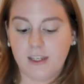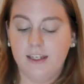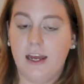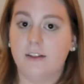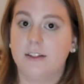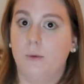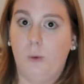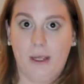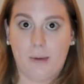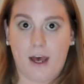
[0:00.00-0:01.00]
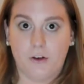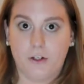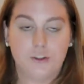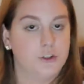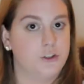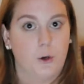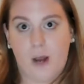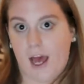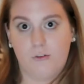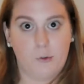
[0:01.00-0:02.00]
Now, some white powders don't
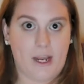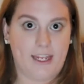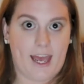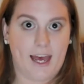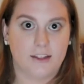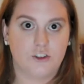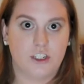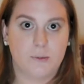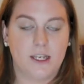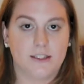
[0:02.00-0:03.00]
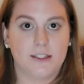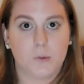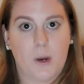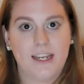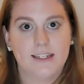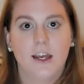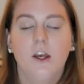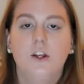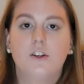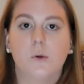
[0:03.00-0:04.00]
have a white cast. Just because it's white,
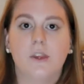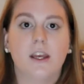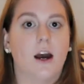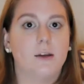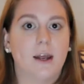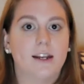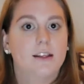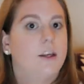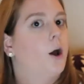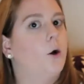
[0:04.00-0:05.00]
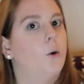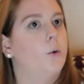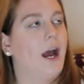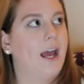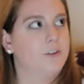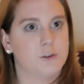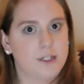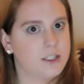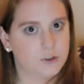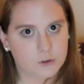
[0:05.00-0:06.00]
don't think automatically, oh, I have to
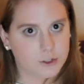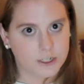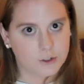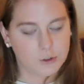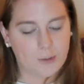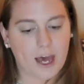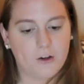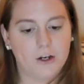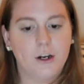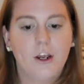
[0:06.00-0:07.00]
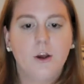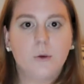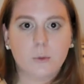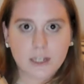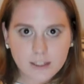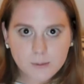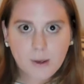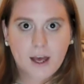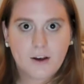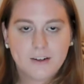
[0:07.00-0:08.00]
run to the store and get new powder. Read the
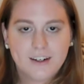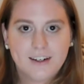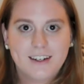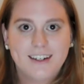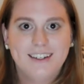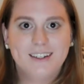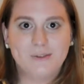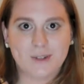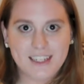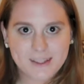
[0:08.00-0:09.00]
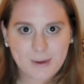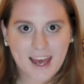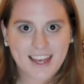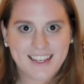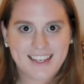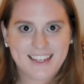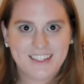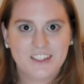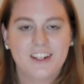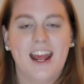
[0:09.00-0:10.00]
powder, read the
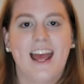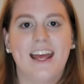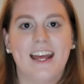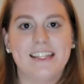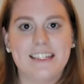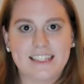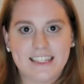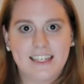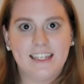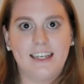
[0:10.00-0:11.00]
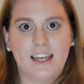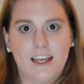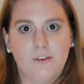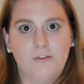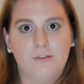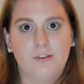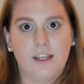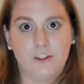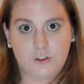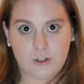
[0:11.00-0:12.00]
package, and see
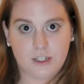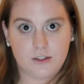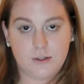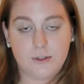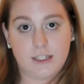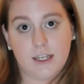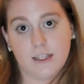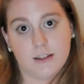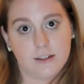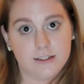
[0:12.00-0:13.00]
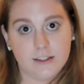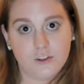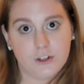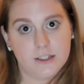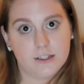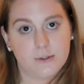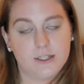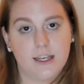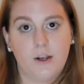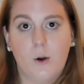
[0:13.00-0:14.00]
if it's translucent. As long as it's
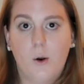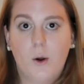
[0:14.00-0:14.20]
translucent,